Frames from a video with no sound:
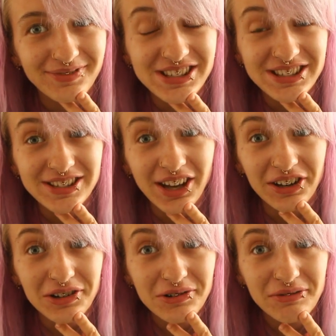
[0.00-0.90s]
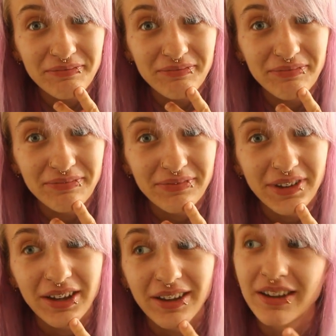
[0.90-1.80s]
So,
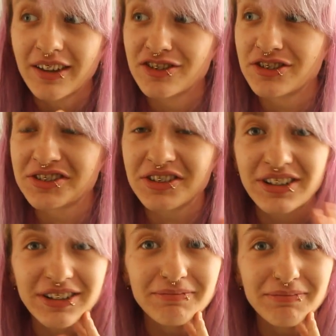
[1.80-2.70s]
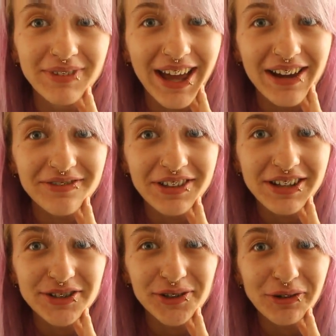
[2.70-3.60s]
just gonna get
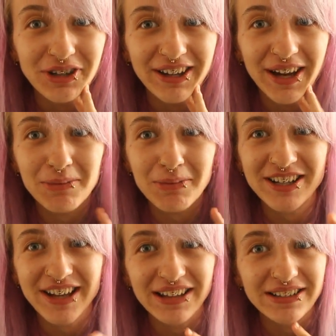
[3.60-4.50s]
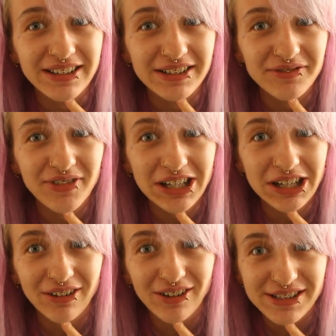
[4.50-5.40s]
everything sorted and get back to editing some
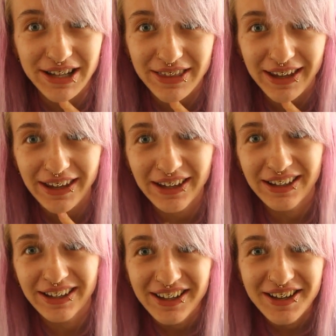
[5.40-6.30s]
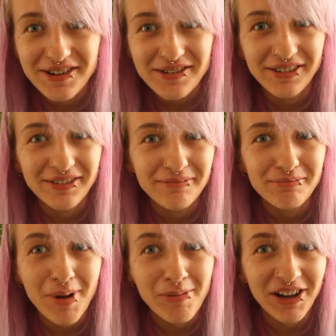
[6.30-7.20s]
video logs, I think.
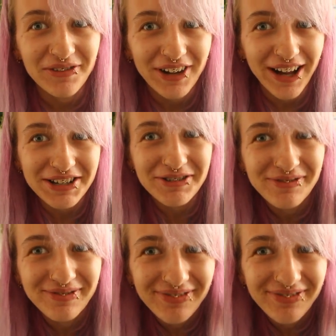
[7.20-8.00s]
Bye-bye for now.